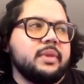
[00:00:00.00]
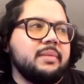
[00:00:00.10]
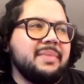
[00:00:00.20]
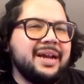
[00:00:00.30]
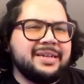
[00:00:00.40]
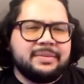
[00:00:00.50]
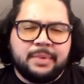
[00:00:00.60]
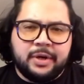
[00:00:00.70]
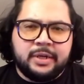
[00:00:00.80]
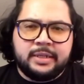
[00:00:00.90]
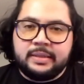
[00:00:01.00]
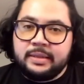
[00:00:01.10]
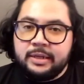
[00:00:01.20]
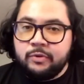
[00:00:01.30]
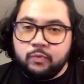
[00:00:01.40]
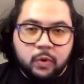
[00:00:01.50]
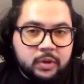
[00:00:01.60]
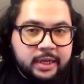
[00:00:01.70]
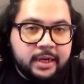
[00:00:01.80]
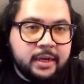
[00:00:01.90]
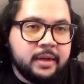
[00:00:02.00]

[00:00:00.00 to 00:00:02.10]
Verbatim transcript: my experience enrolling.